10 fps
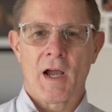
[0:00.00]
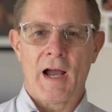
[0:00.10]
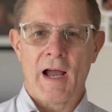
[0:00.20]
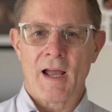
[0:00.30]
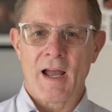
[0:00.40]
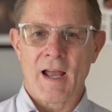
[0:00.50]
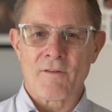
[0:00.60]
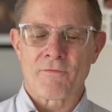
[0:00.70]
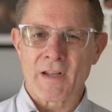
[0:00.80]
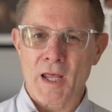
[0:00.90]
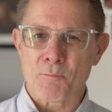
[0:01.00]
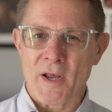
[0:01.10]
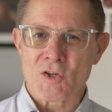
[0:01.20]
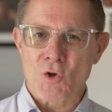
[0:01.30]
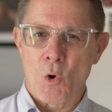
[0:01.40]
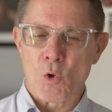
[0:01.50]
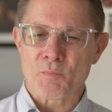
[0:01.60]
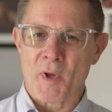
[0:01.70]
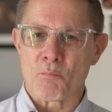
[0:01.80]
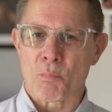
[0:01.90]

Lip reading: I feel like my soul's been